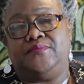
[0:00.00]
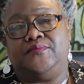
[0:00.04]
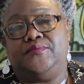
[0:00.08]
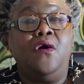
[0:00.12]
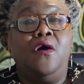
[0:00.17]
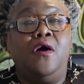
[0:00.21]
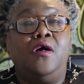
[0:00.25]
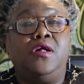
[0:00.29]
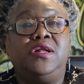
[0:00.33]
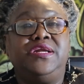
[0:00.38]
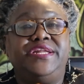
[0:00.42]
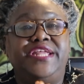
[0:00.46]

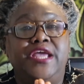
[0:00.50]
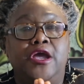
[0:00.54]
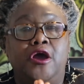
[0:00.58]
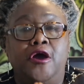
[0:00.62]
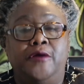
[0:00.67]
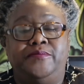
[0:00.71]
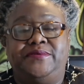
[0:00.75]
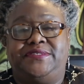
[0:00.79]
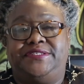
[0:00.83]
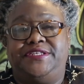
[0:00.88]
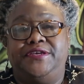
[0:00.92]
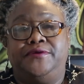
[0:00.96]
All the
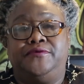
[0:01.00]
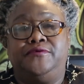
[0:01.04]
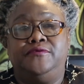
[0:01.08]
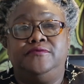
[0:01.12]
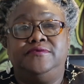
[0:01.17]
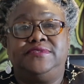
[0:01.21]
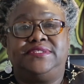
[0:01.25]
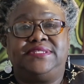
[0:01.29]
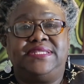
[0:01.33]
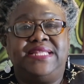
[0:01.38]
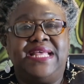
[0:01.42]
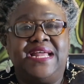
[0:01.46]

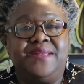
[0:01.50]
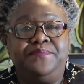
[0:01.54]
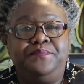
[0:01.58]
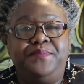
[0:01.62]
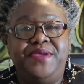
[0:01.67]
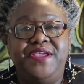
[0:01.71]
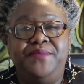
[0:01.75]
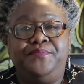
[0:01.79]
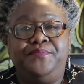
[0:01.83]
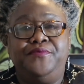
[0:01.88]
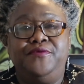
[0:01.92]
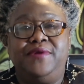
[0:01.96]
obstacles
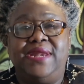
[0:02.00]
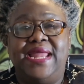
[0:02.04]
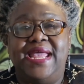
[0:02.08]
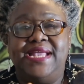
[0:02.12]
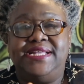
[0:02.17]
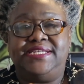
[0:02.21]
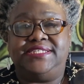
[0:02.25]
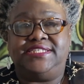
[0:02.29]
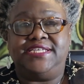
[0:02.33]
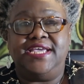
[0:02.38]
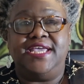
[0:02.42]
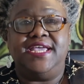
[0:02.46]
that people
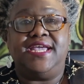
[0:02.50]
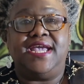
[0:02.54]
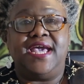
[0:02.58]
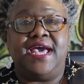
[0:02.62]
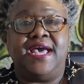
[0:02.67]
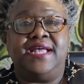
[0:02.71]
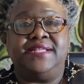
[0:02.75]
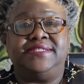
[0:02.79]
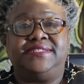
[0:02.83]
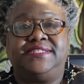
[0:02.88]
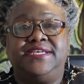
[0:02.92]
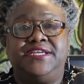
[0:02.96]
like Cheikh
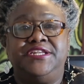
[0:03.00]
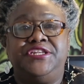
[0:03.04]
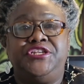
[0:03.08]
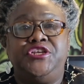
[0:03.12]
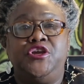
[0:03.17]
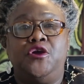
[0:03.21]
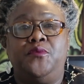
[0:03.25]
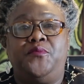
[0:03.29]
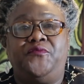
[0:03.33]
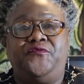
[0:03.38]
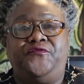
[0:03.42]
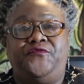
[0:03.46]
Anta
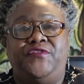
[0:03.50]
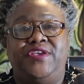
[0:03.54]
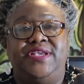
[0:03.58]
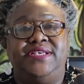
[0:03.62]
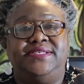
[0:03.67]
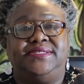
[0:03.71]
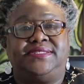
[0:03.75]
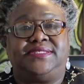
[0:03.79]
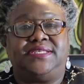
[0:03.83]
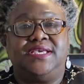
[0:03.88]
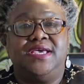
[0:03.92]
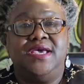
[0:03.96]
Diop
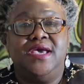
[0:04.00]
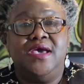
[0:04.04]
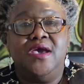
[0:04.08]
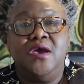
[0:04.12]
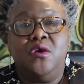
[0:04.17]
faced